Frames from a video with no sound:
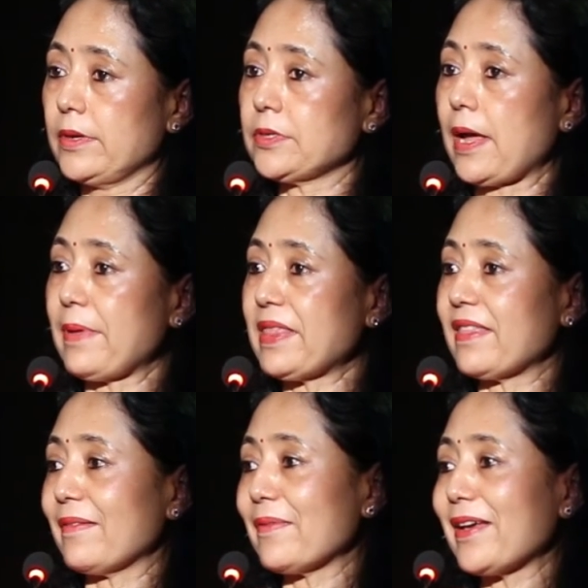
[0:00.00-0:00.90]
So
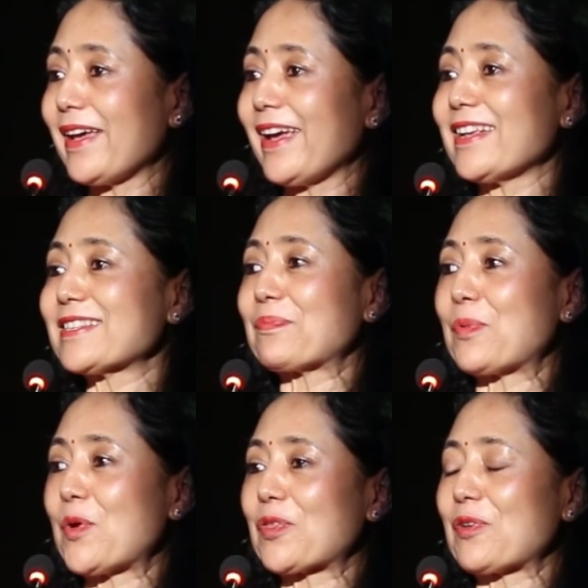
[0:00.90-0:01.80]
it is
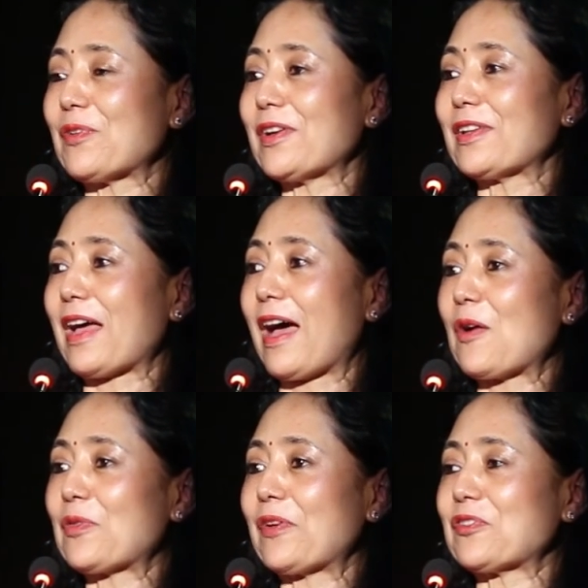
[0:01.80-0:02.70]
both,
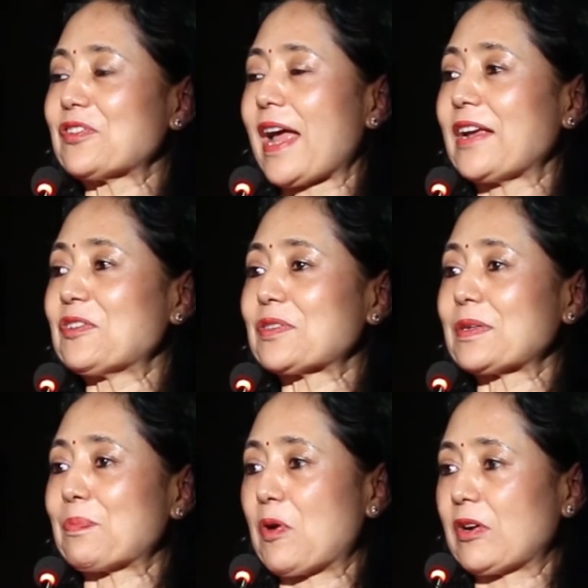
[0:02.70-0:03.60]
how they were trying to
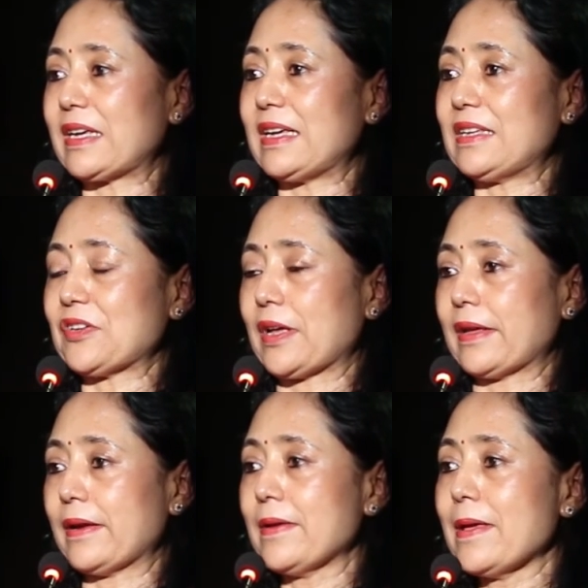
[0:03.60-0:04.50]
support each
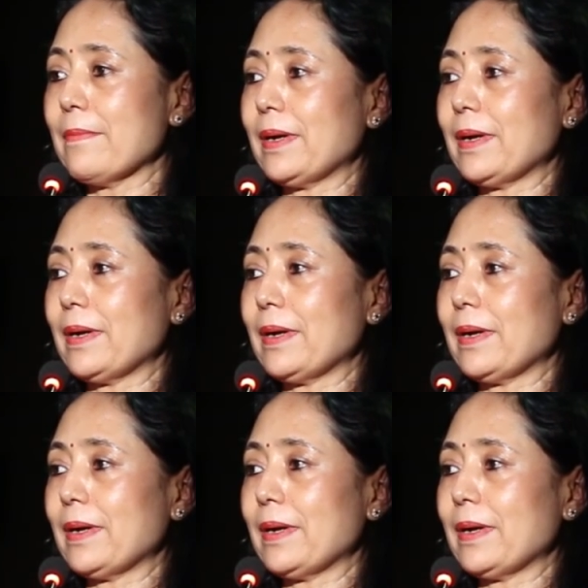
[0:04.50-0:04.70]
other.